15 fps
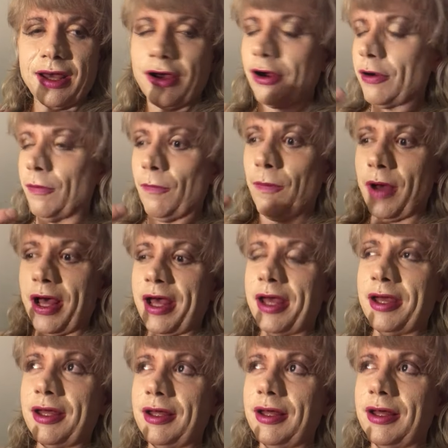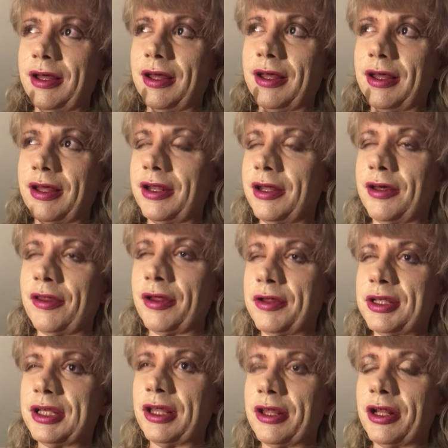Or why... No, they
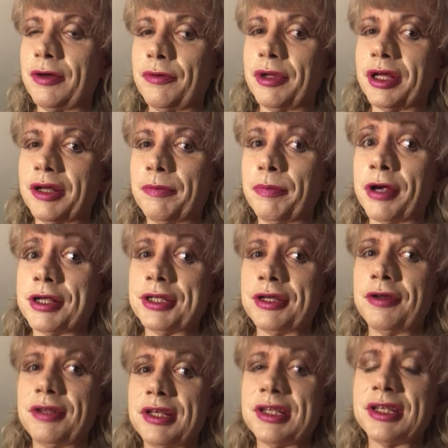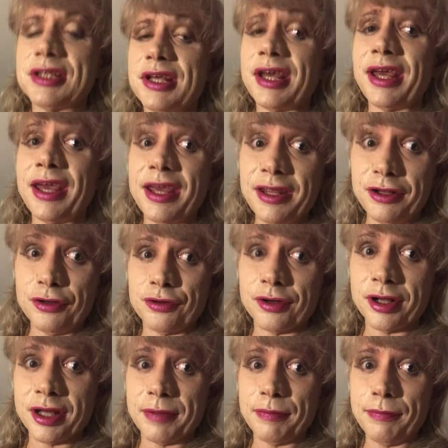say they don't want to prosecute this as a hate
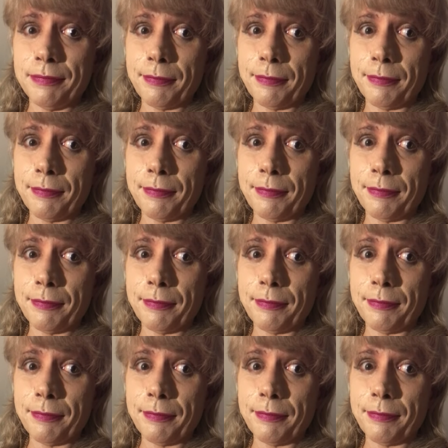crime.